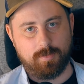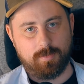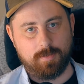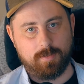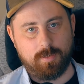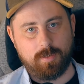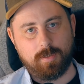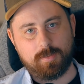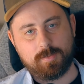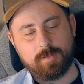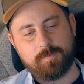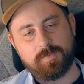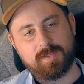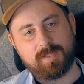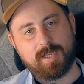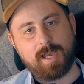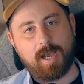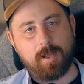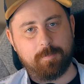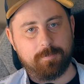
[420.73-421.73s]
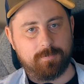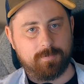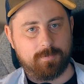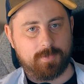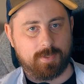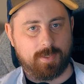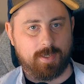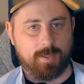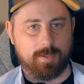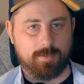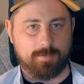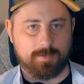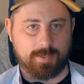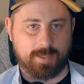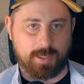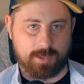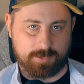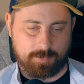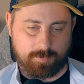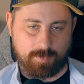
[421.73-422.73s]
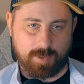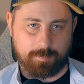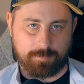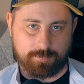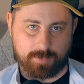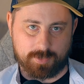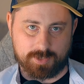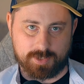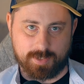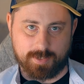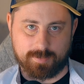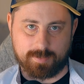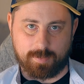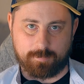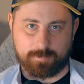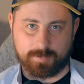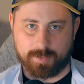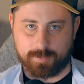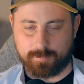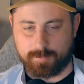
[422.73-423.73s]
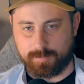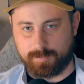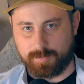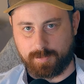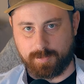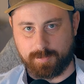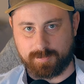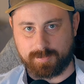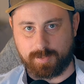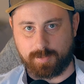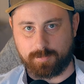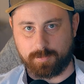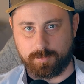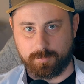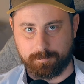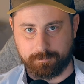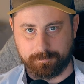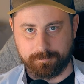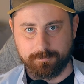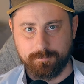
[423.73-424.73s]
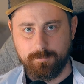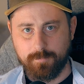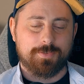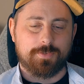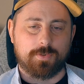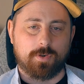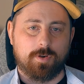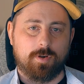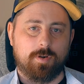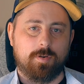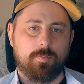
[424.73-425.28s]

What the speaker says: A lot of scams and cash grab projects have tainted Kickstarter, so